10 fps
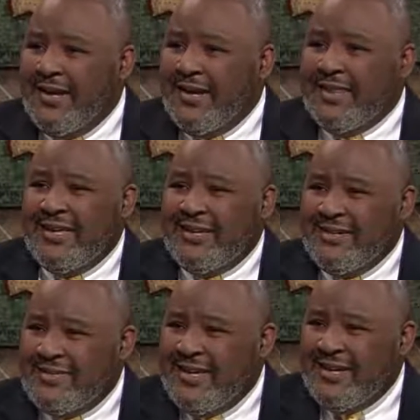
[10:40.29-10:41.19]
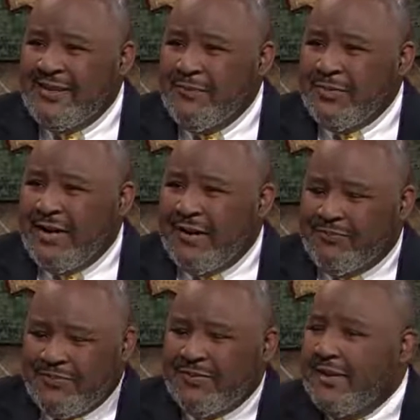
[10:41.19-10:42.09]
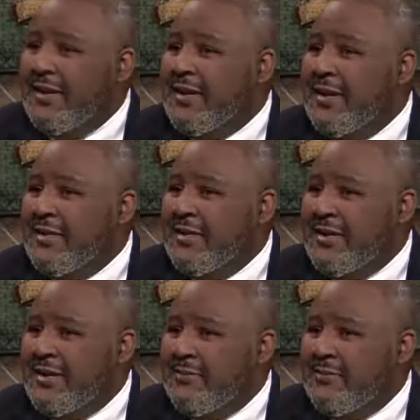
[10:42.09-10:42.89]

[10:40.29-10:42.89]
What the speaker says: And I think you said it in the